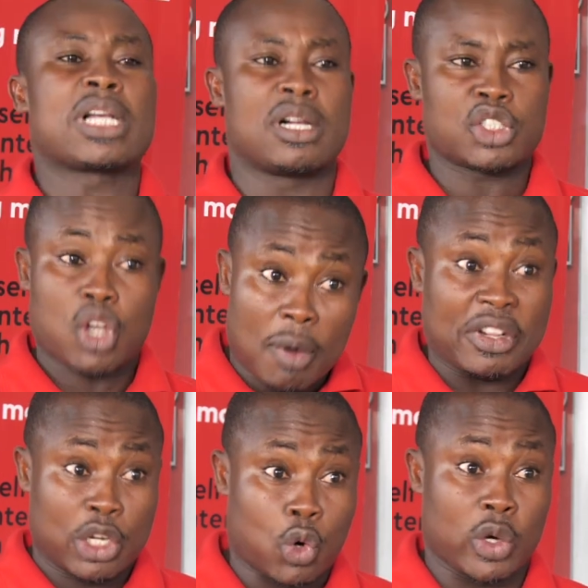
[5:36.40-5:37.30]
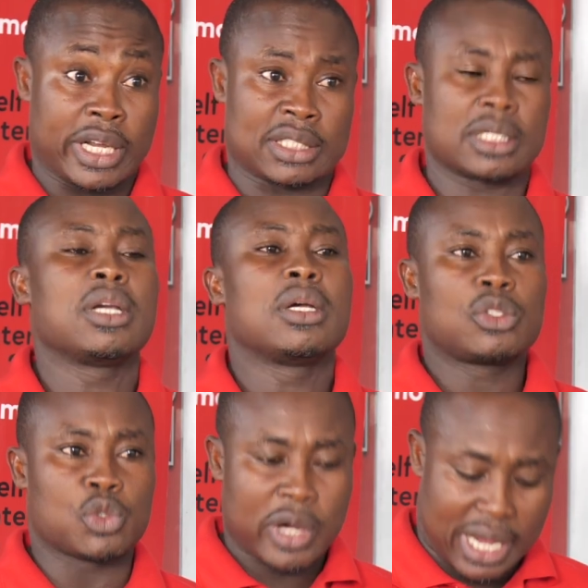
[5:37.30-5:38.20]
sell some of the decoders
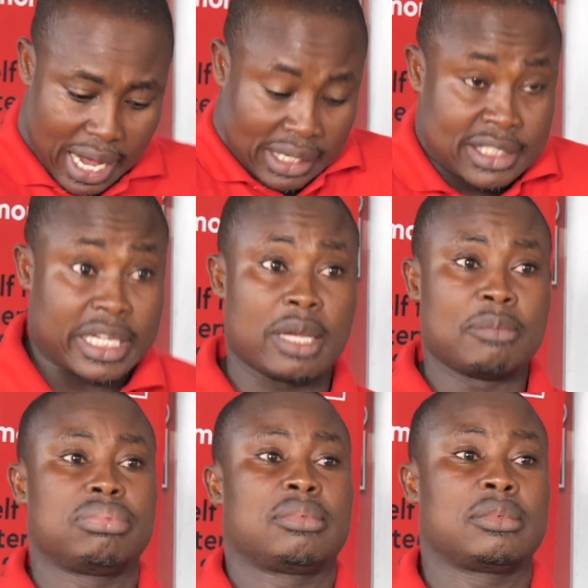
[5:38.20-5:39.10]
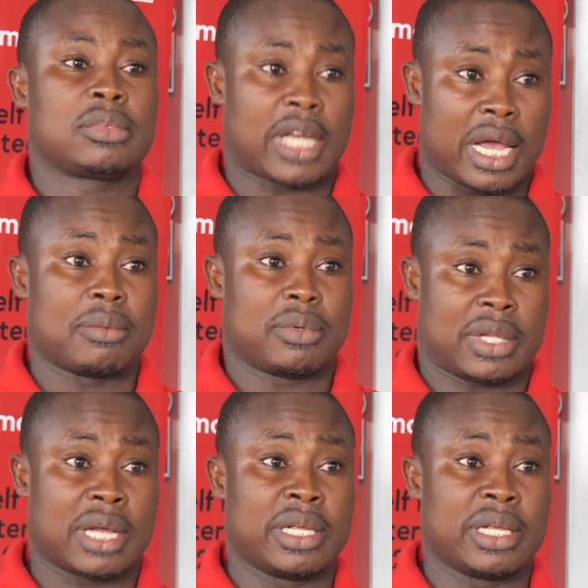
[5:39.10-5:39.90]
to her at the same time that